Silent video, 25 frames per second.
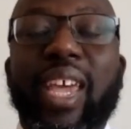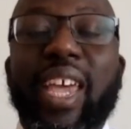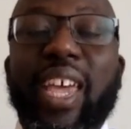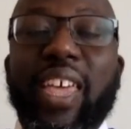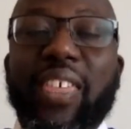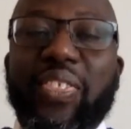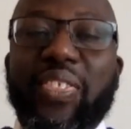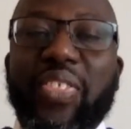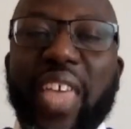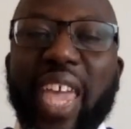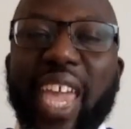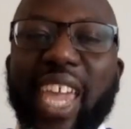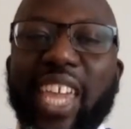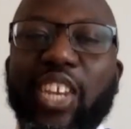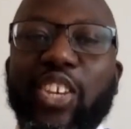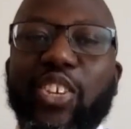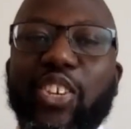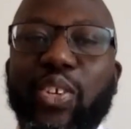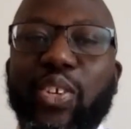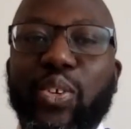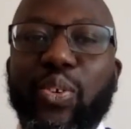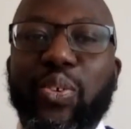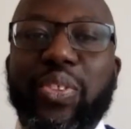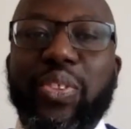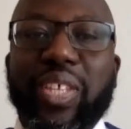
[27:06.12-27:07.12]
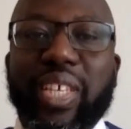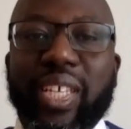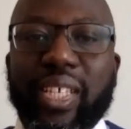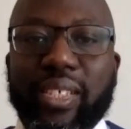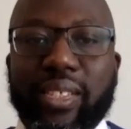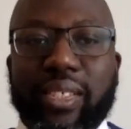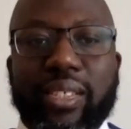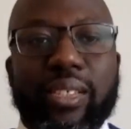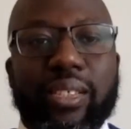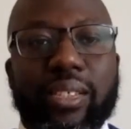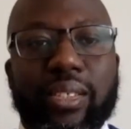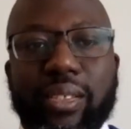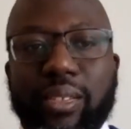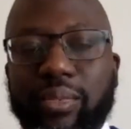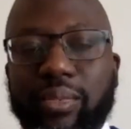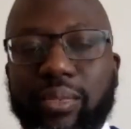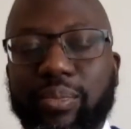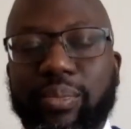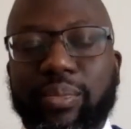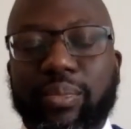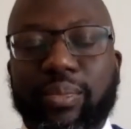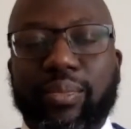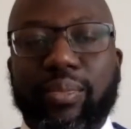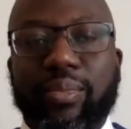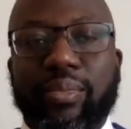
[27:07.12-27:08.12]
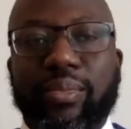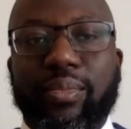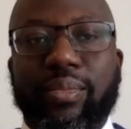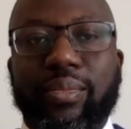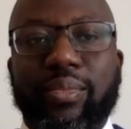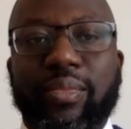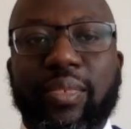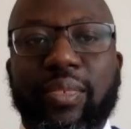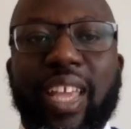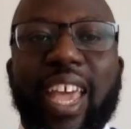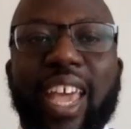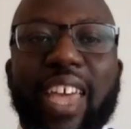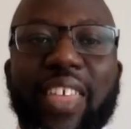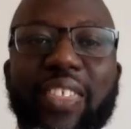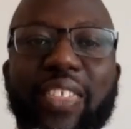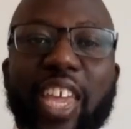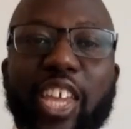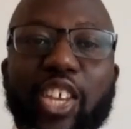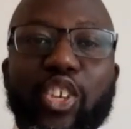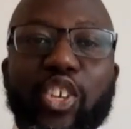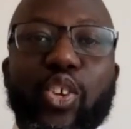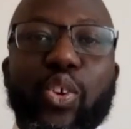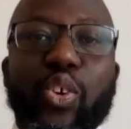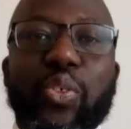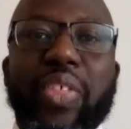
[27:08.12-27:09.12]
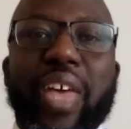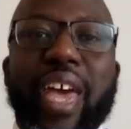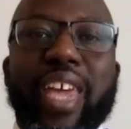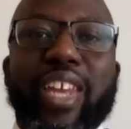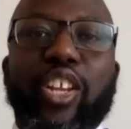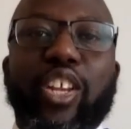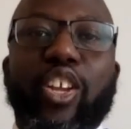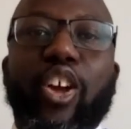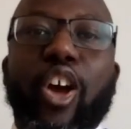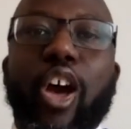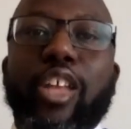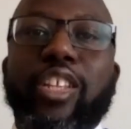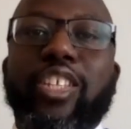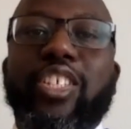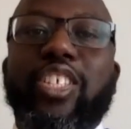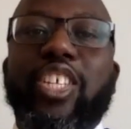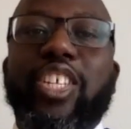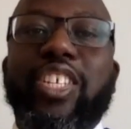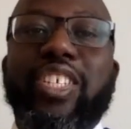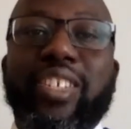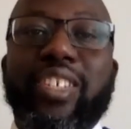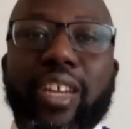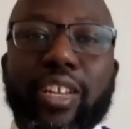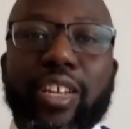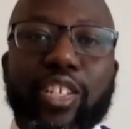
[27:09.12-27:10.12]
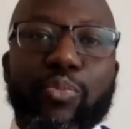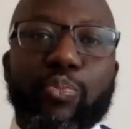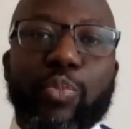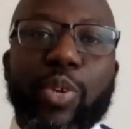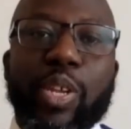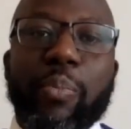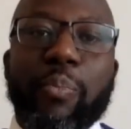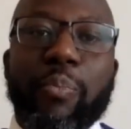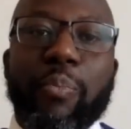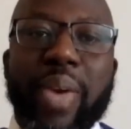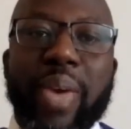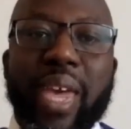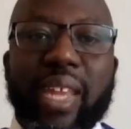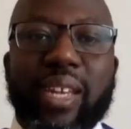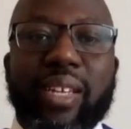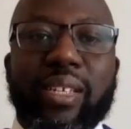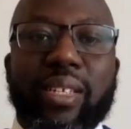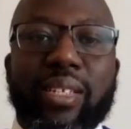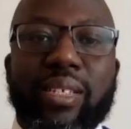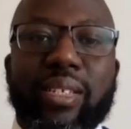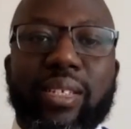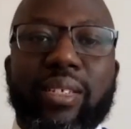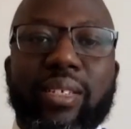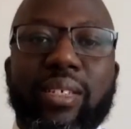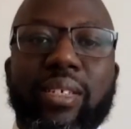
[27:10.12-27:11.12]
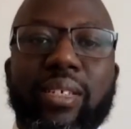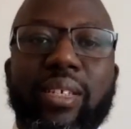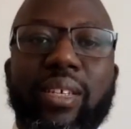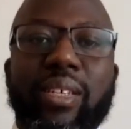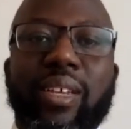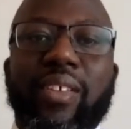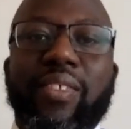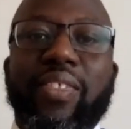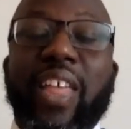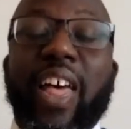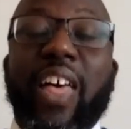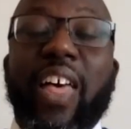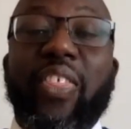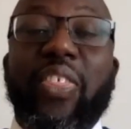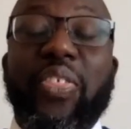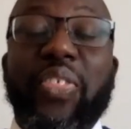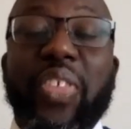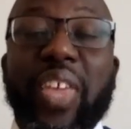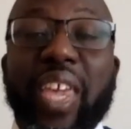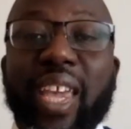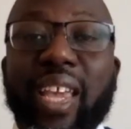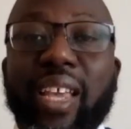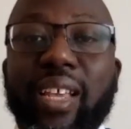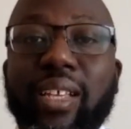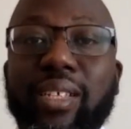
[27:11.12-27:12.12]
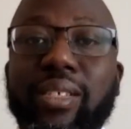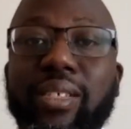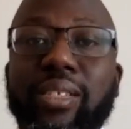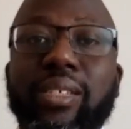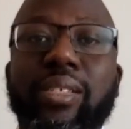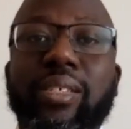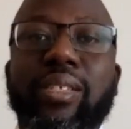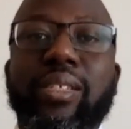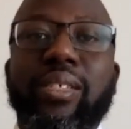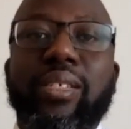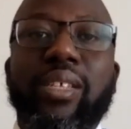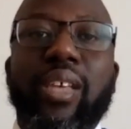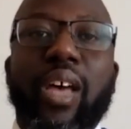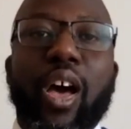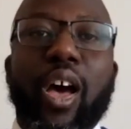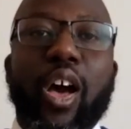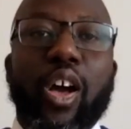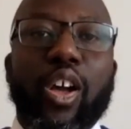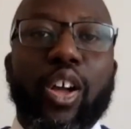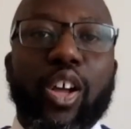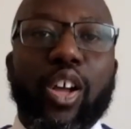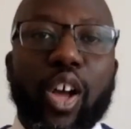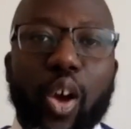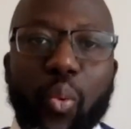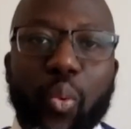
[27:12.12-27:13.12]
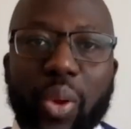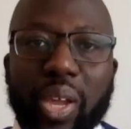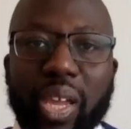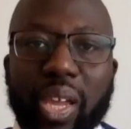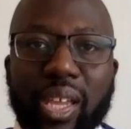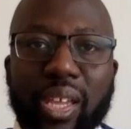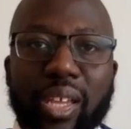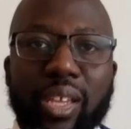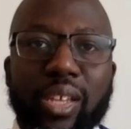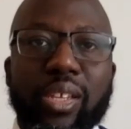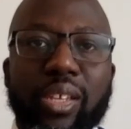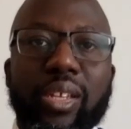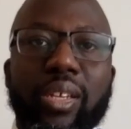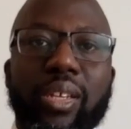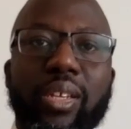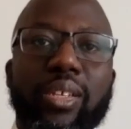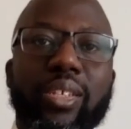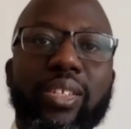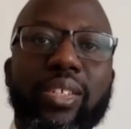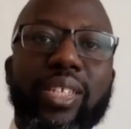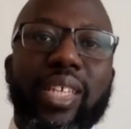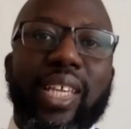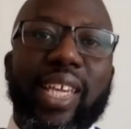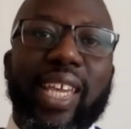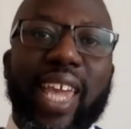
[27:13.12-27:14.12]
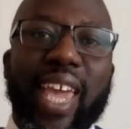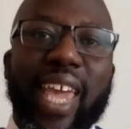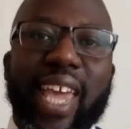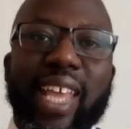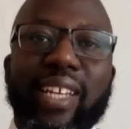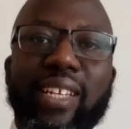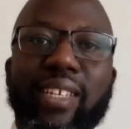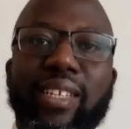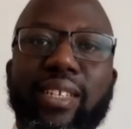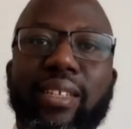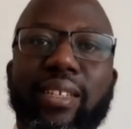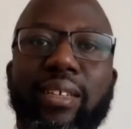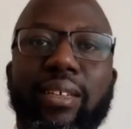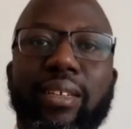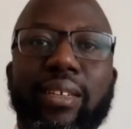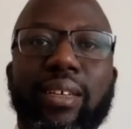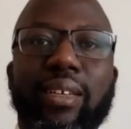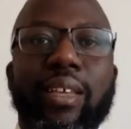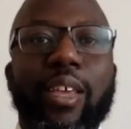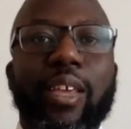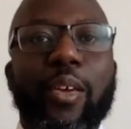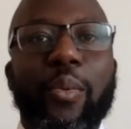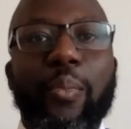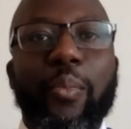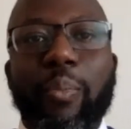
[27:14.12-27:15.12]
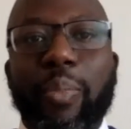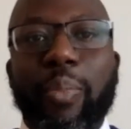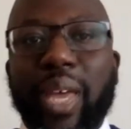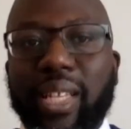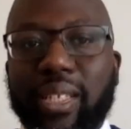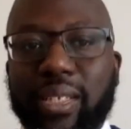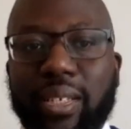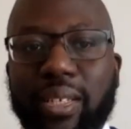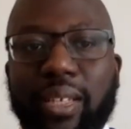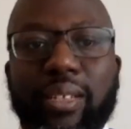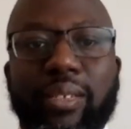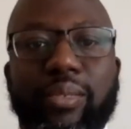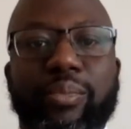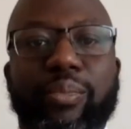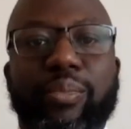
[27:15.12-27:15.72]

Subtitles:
They knew this. They knew that God's judgment meant that things are going to get better.